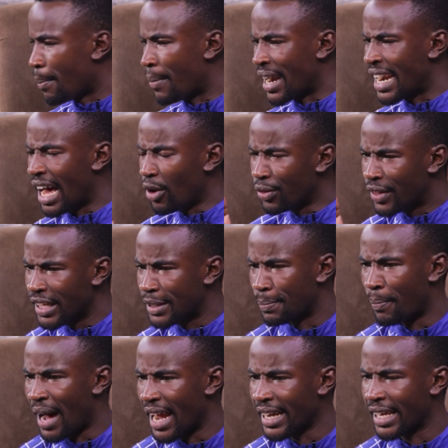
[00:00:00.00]
But now
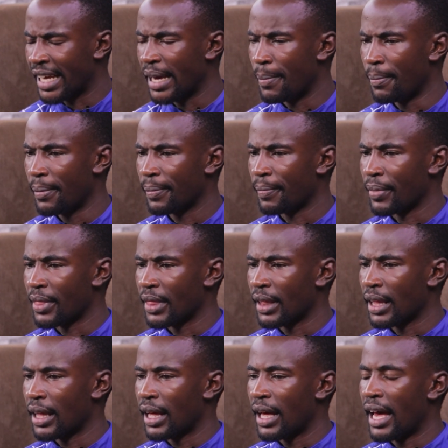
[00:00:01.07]
this man came
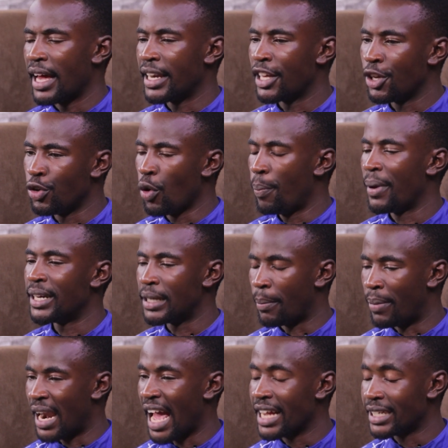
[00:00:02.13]
and he opened
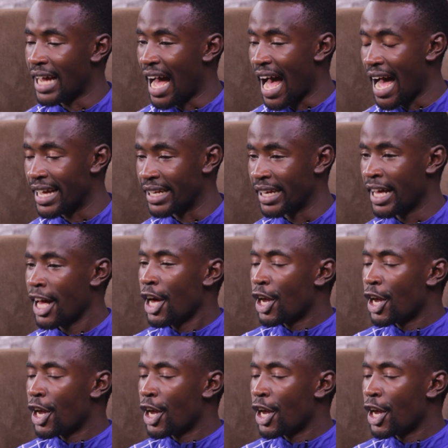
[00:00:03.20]
a blind eye.